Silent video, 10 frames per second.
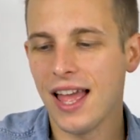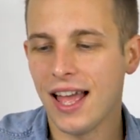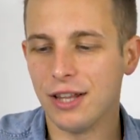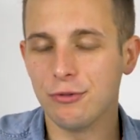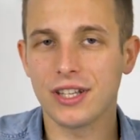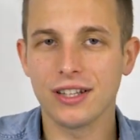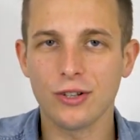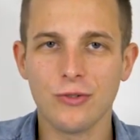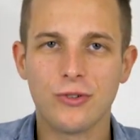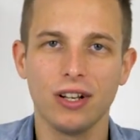And we can
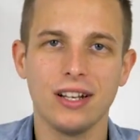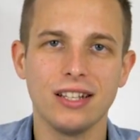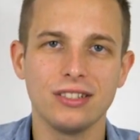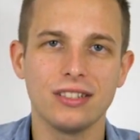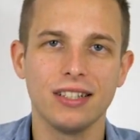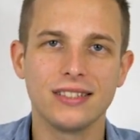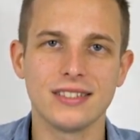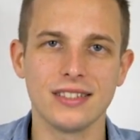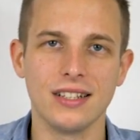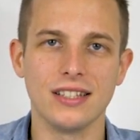go for another
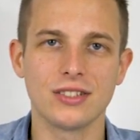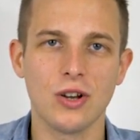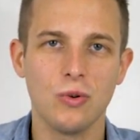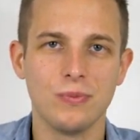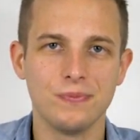test. Let's go.